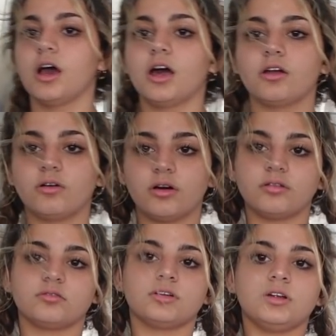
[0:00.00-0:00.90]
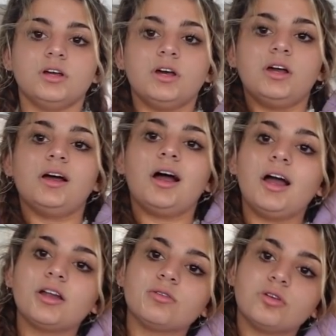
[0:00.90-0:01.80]
I don't know.
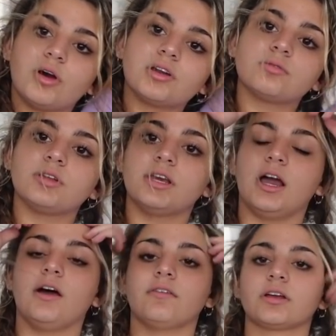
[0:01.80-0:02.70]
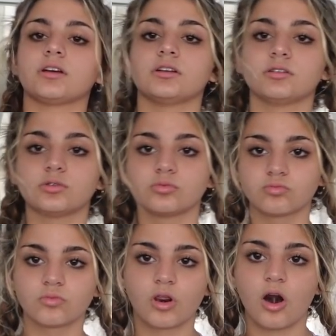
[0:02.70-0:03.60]
I don't know. I don't really have like
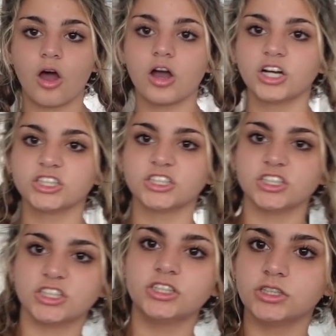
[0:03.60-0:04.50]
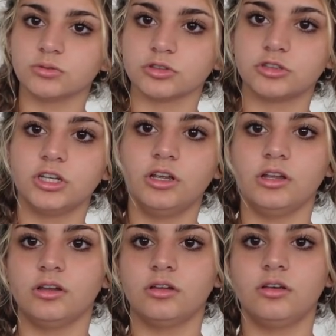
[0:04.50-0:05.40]
a
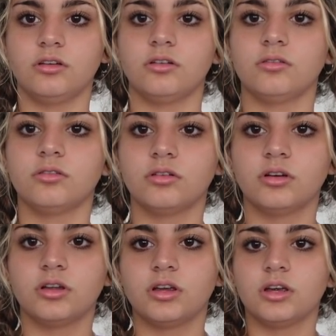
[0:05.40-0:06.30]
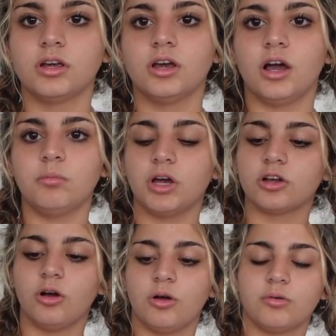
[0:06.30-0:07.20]
routine, you know? I'm not
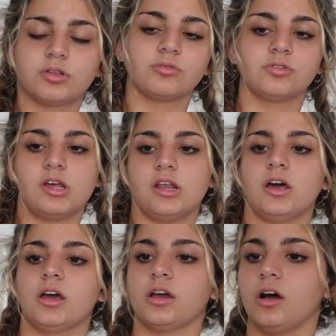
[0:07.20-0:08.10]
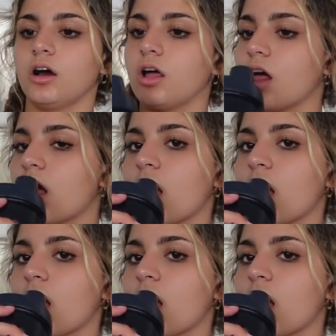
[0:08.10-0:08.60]
going with the routine I got